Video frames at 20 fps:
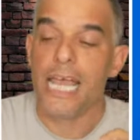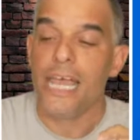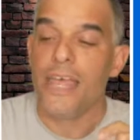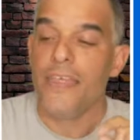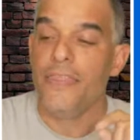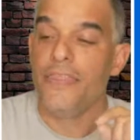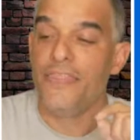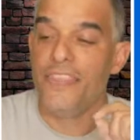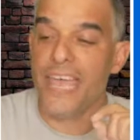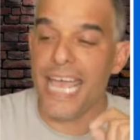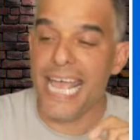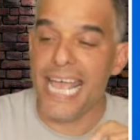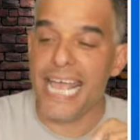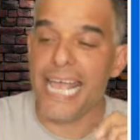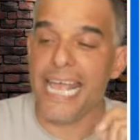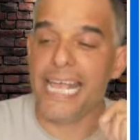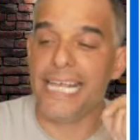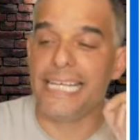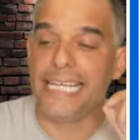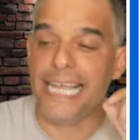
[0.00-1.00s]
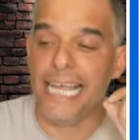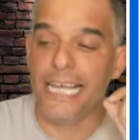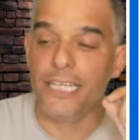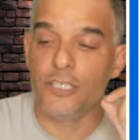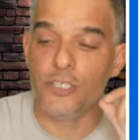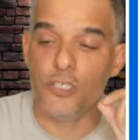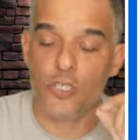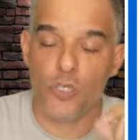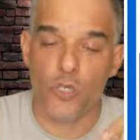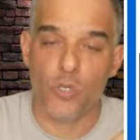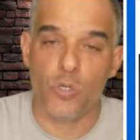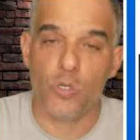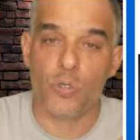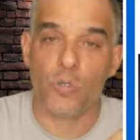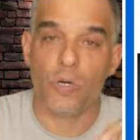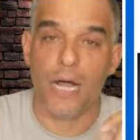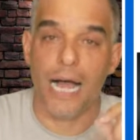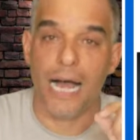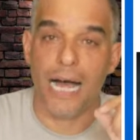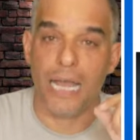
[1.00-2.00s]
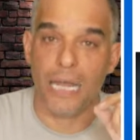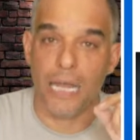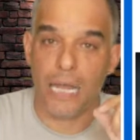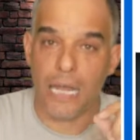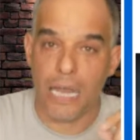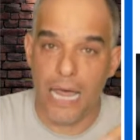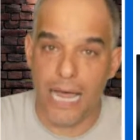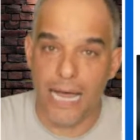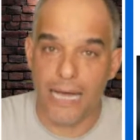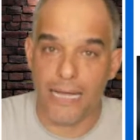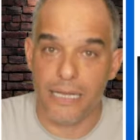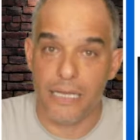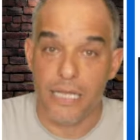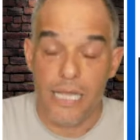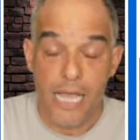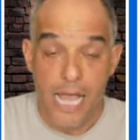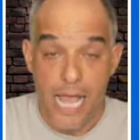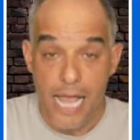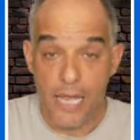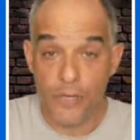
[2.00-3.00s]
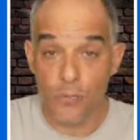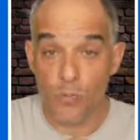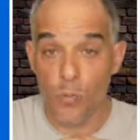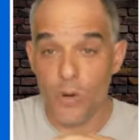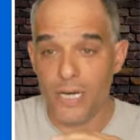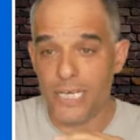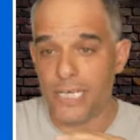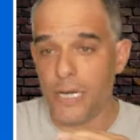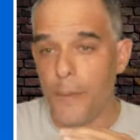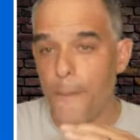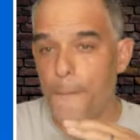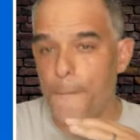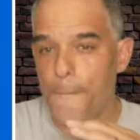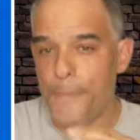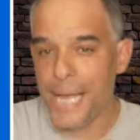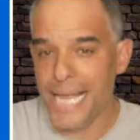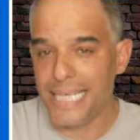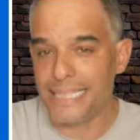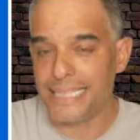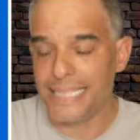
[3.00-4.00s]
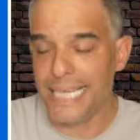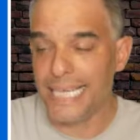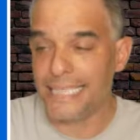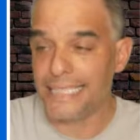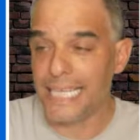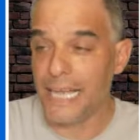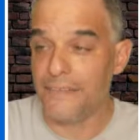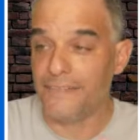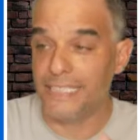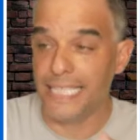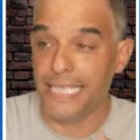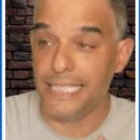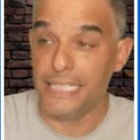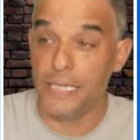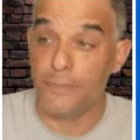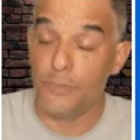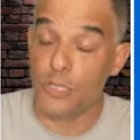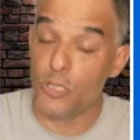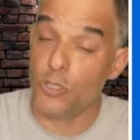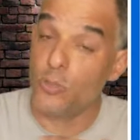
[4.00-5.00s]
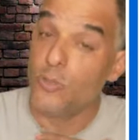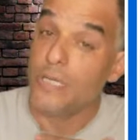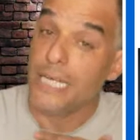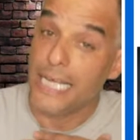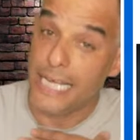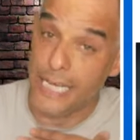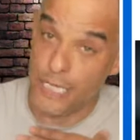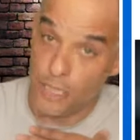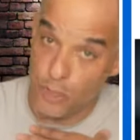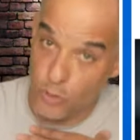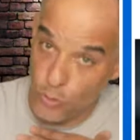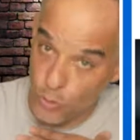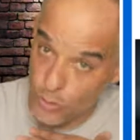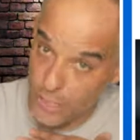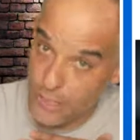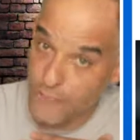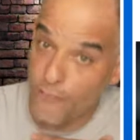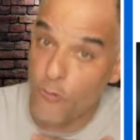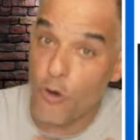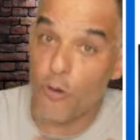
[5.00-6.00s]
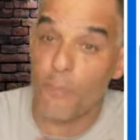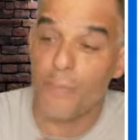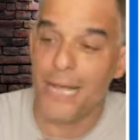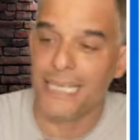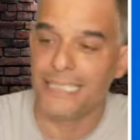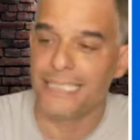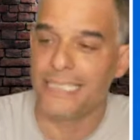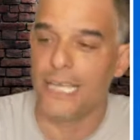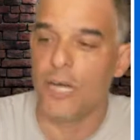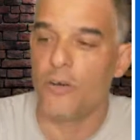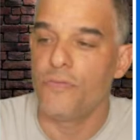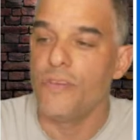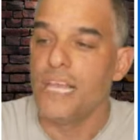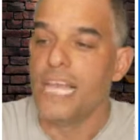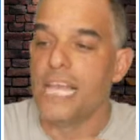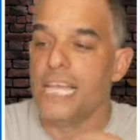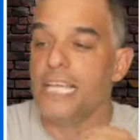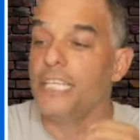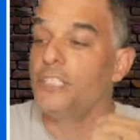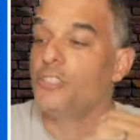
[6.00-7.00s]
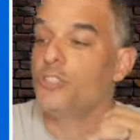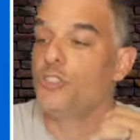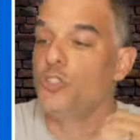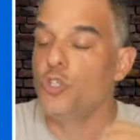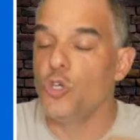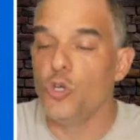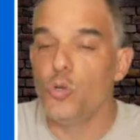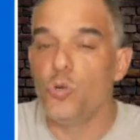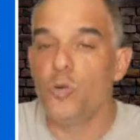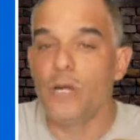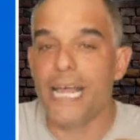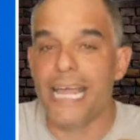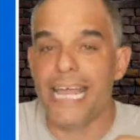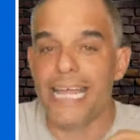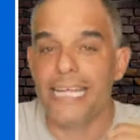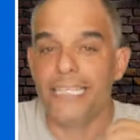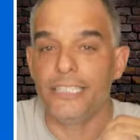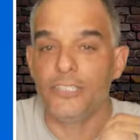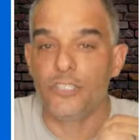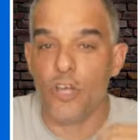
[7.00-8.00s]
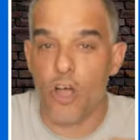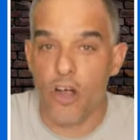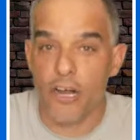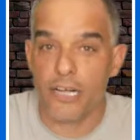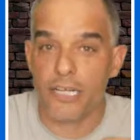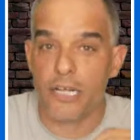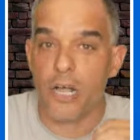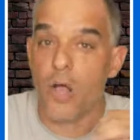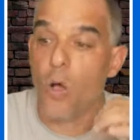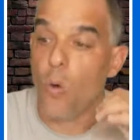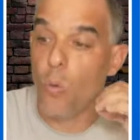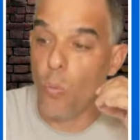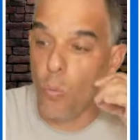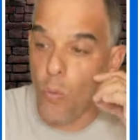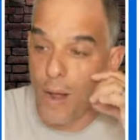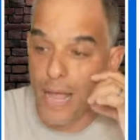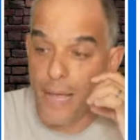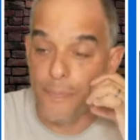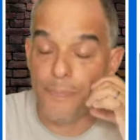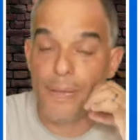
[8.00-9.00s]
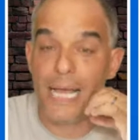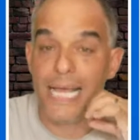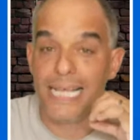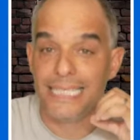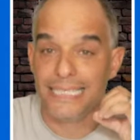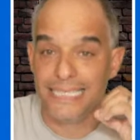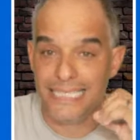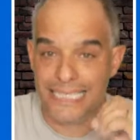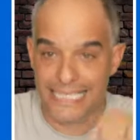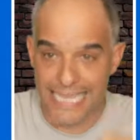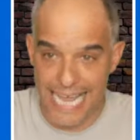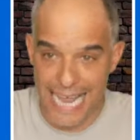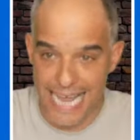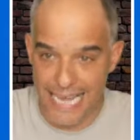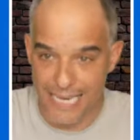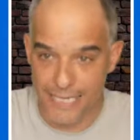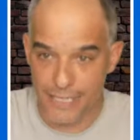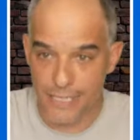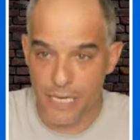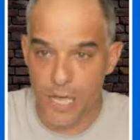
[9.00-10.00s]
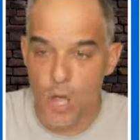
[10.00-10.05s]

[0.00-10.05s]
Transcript: They can do a lot. And one of the best things I've seen them do, including for myself, is do a dark web scan.